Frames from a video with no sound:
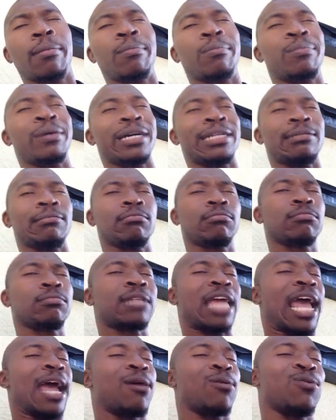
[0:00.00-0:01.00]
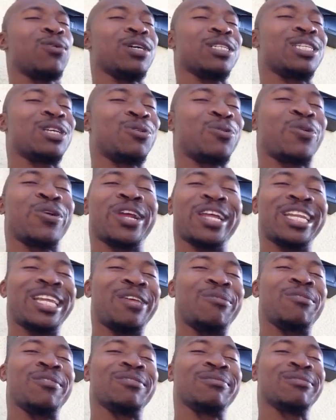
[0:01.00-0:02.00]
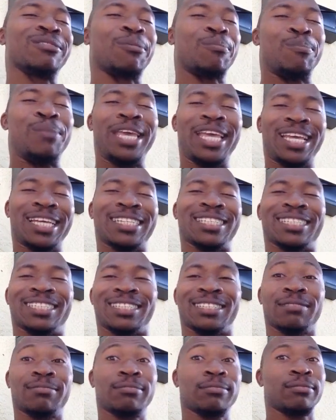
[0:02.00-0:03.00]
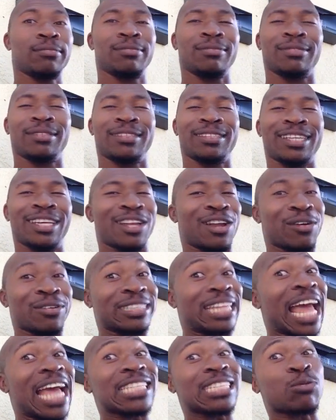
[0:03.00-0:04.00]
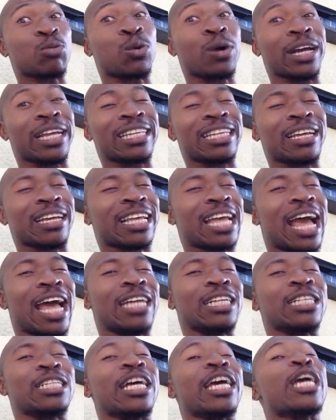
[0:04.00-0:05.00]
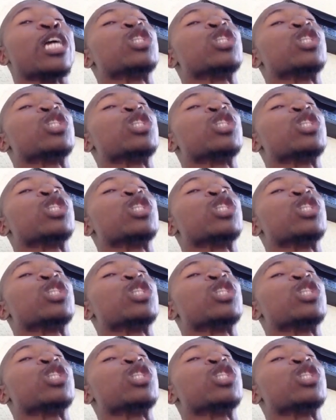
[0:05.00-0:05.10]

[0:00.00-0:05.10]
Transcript: but that wasn't really me, you know. That's what the kind of the